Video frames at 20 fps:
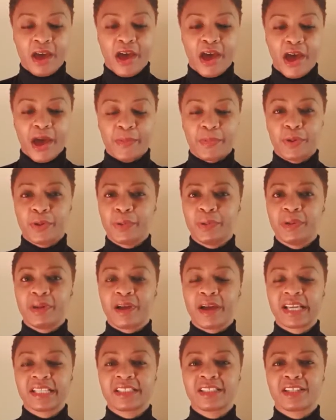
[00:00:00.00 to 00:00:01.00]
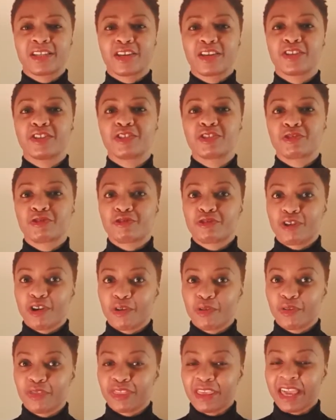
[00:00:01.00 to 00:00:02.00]
who liked to
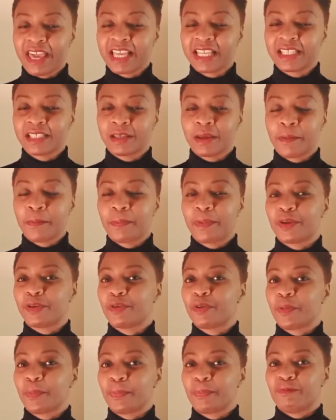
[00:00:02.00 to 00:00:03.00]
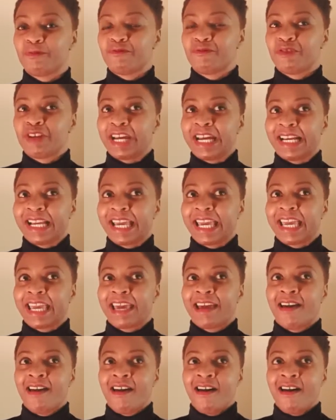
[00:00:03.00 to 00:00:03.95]
control things, but not really